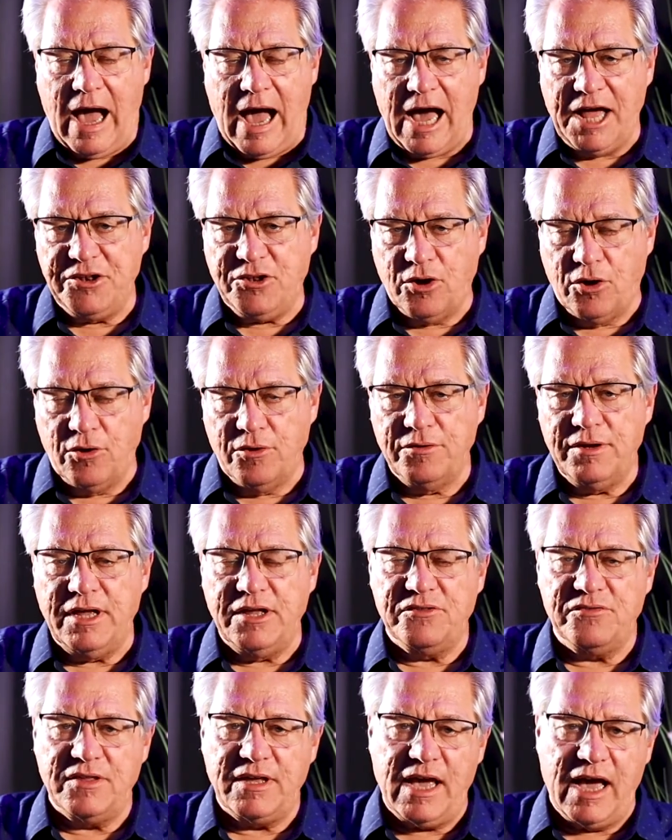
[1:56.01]
Adon
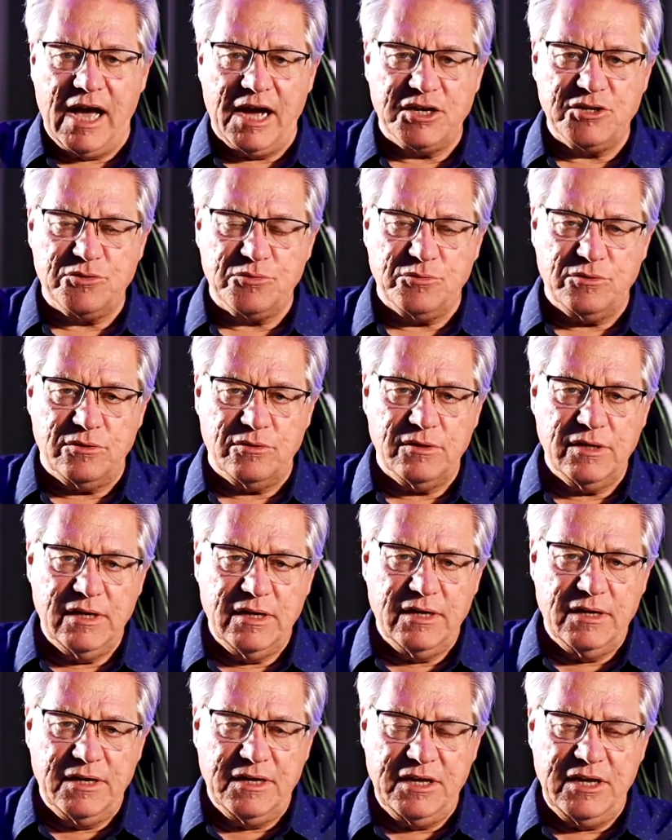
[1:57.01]
is the actual
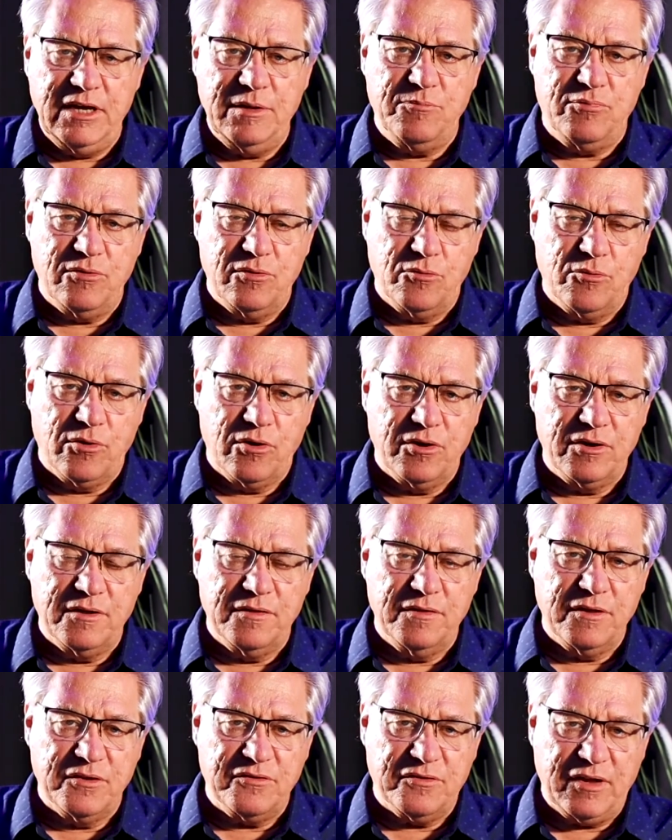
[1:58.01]
Hebrew word
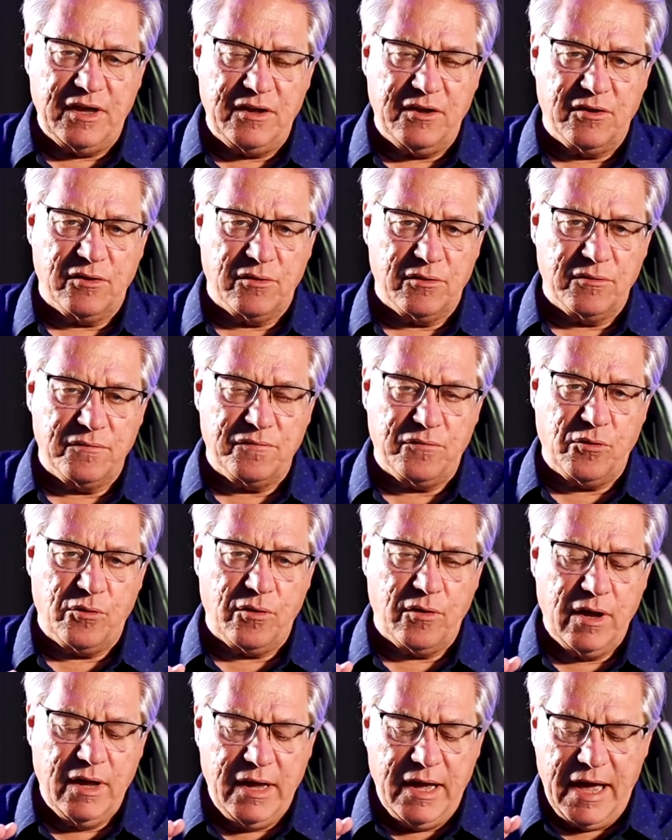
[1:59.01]
in the singular
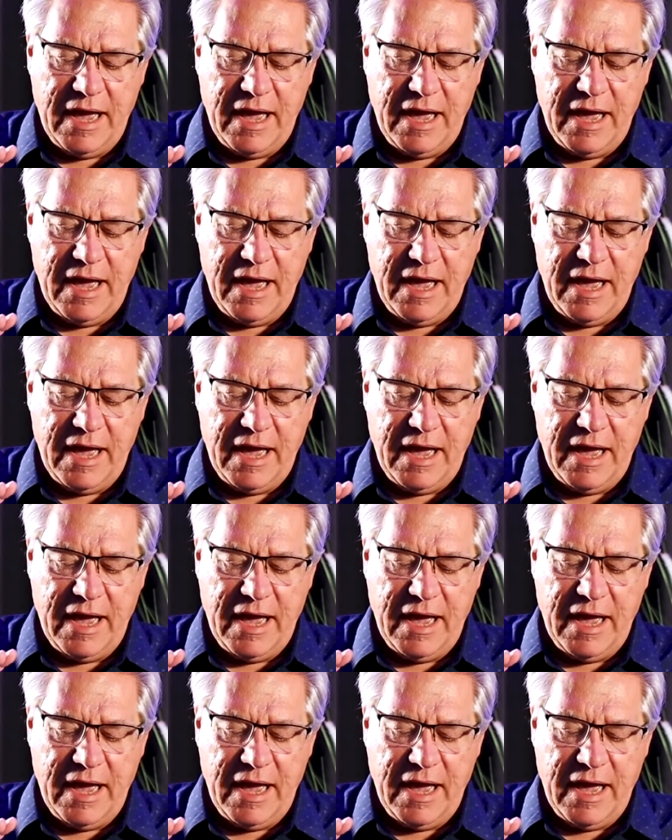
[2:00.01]
for